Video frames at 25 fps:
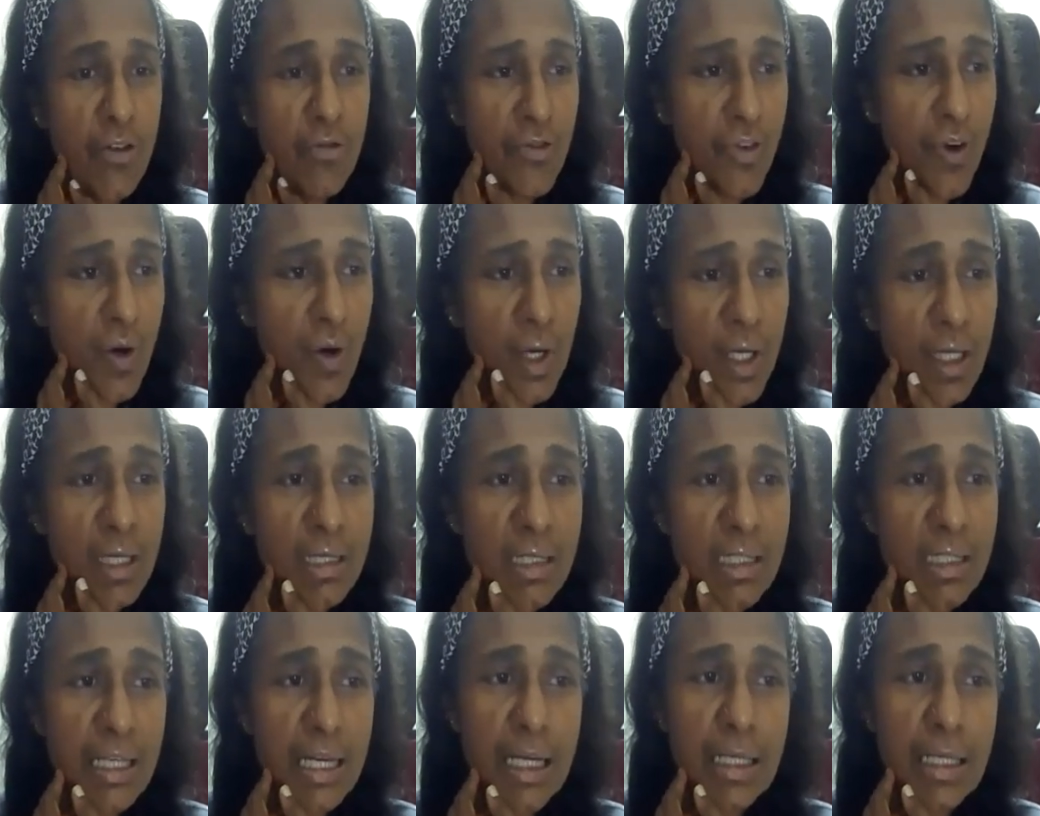
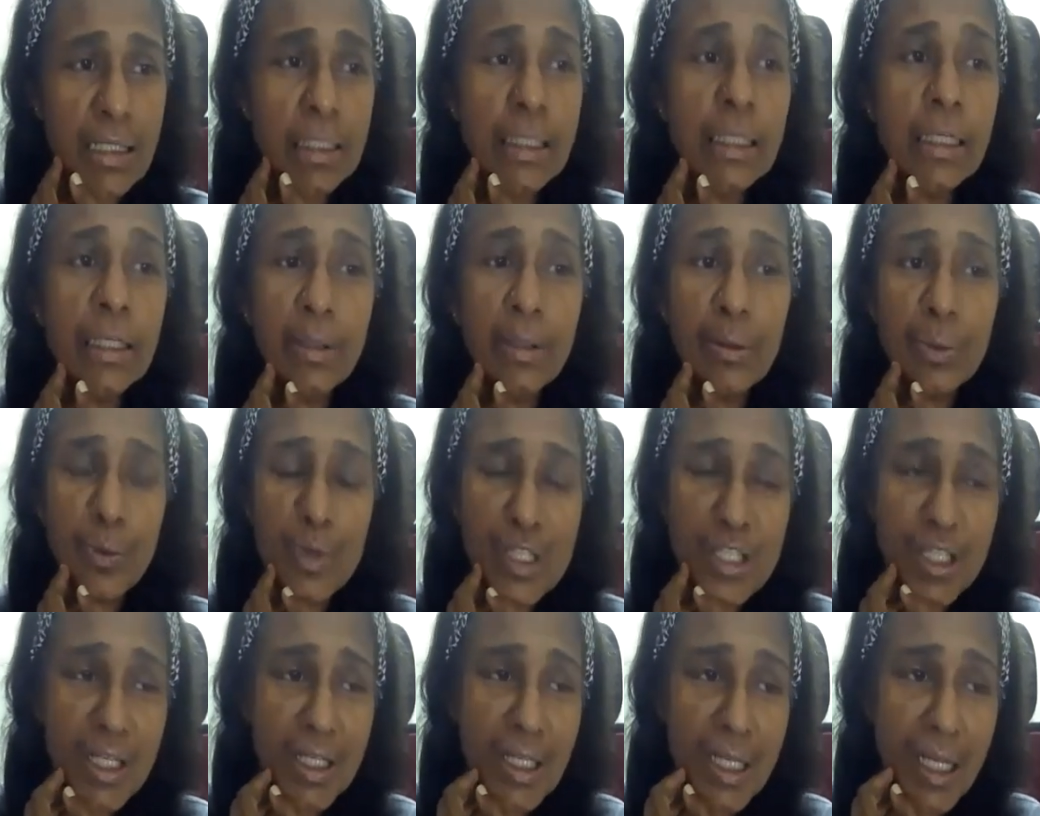focus, and
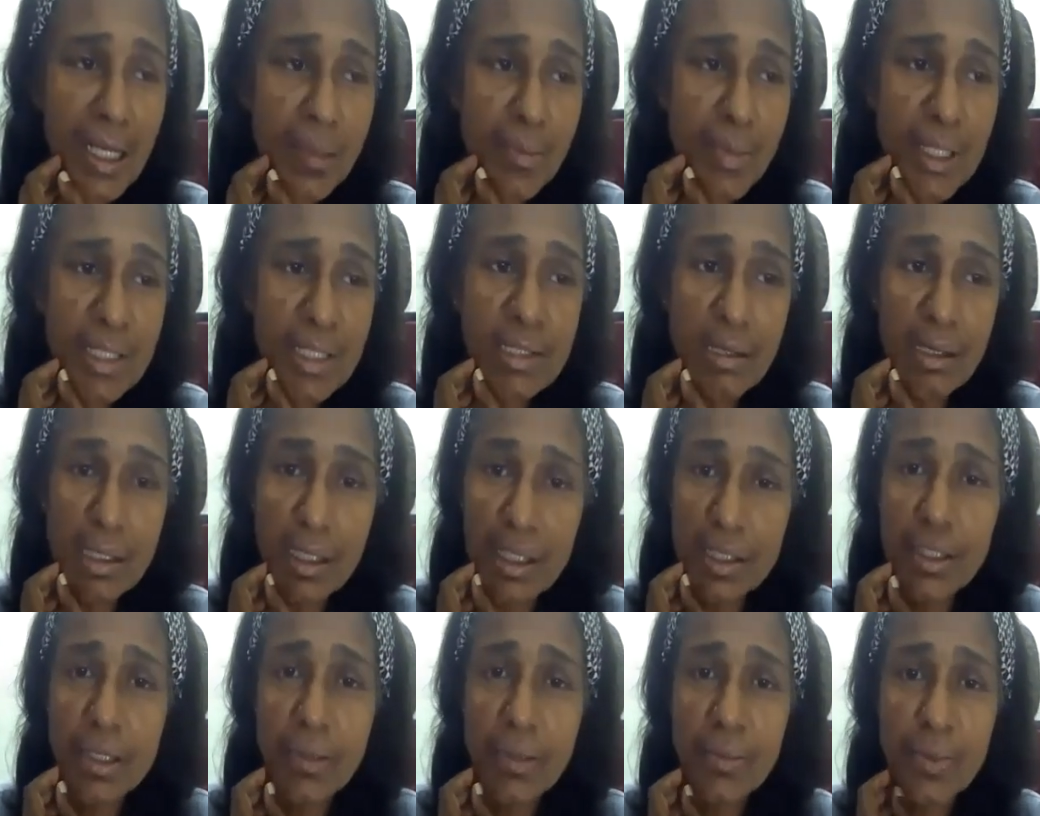which enables
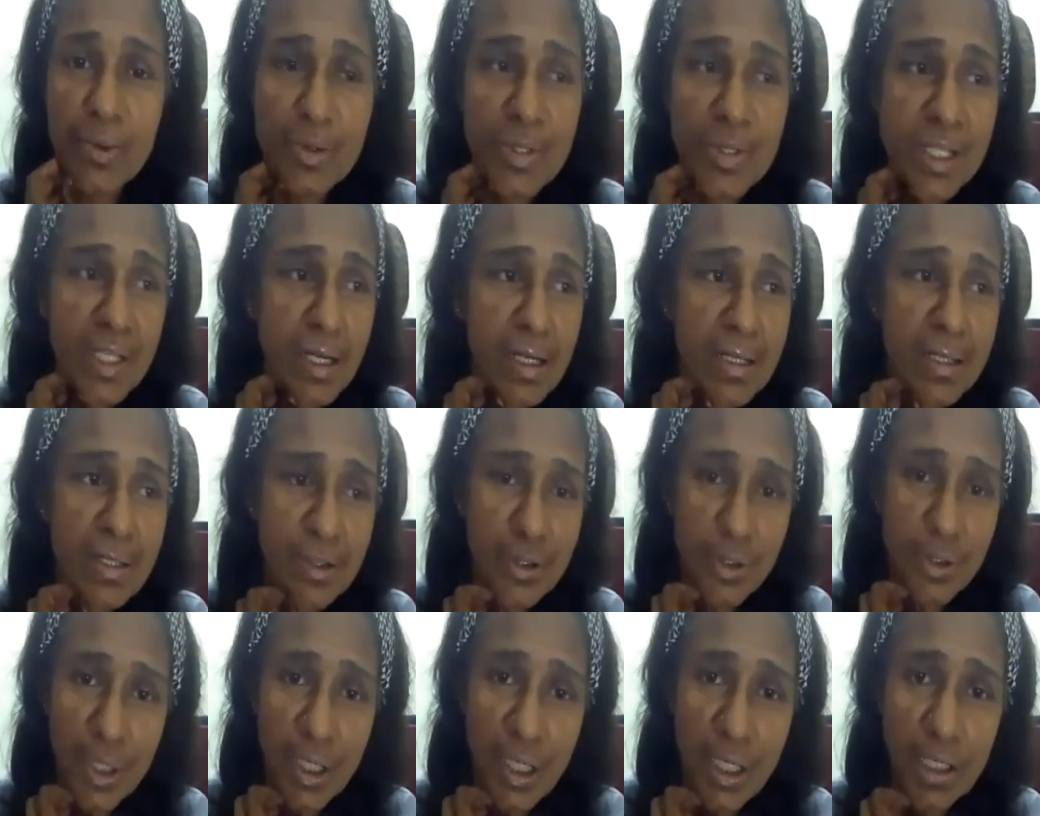learning process
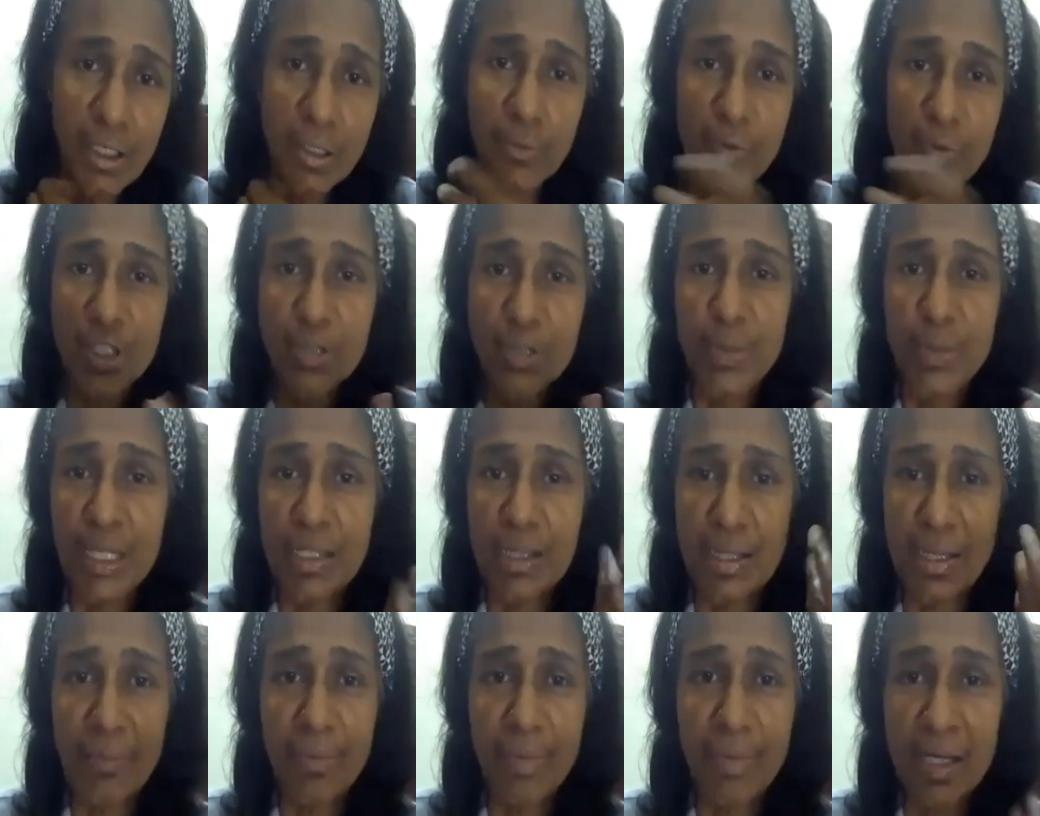to occur, which
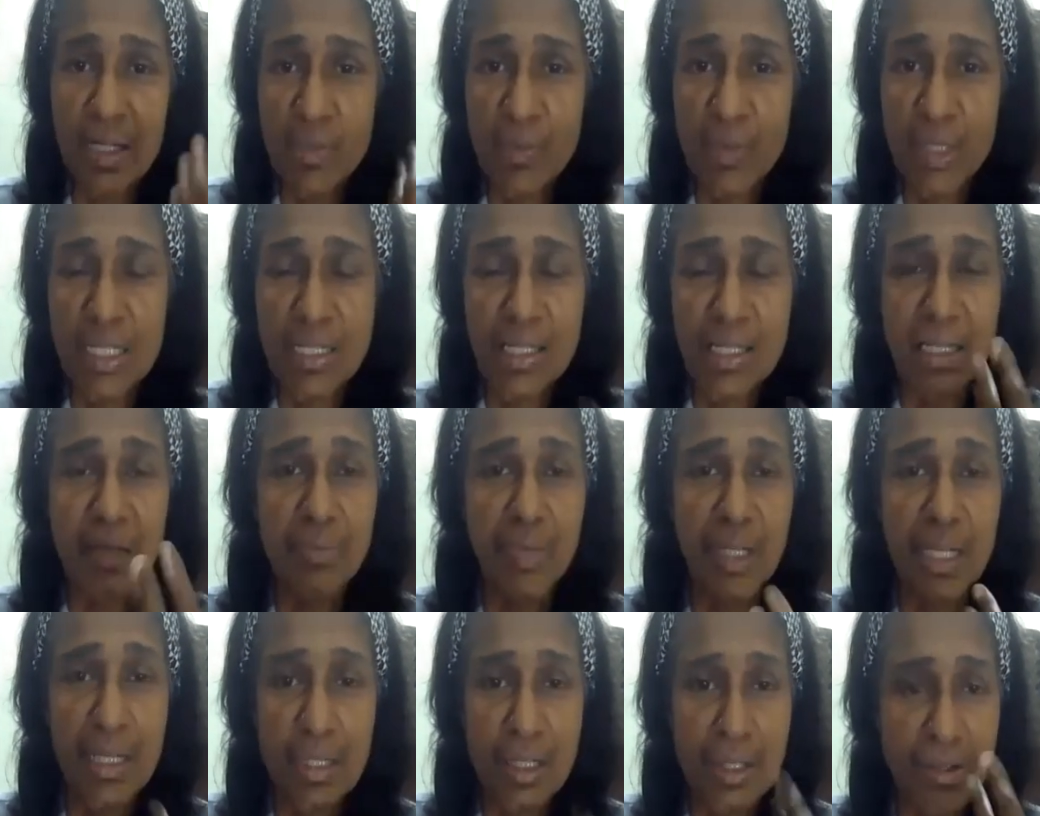means there must be some
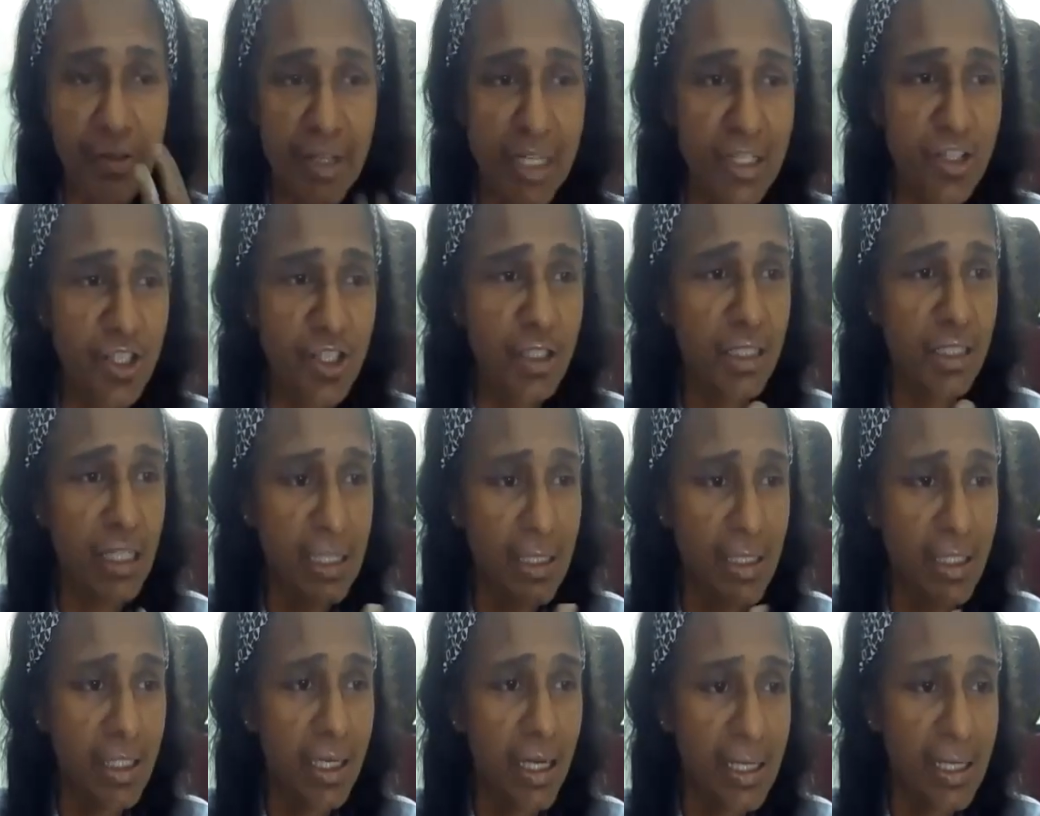interaction,
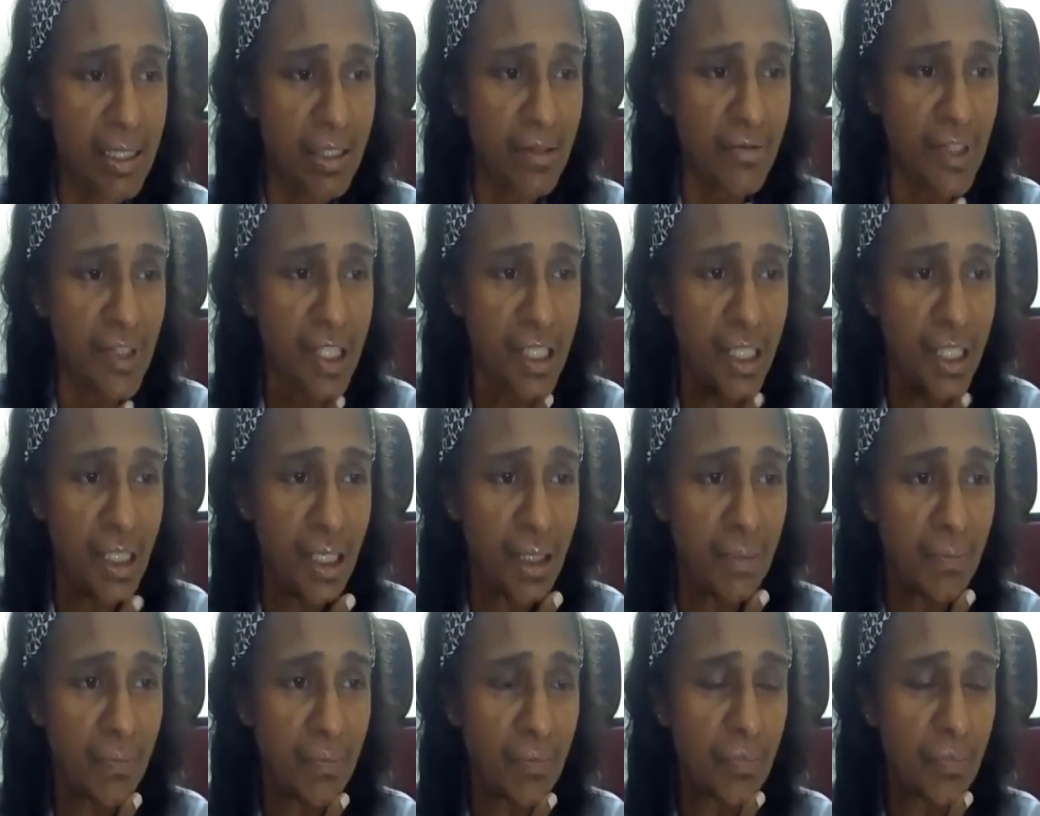interactivity.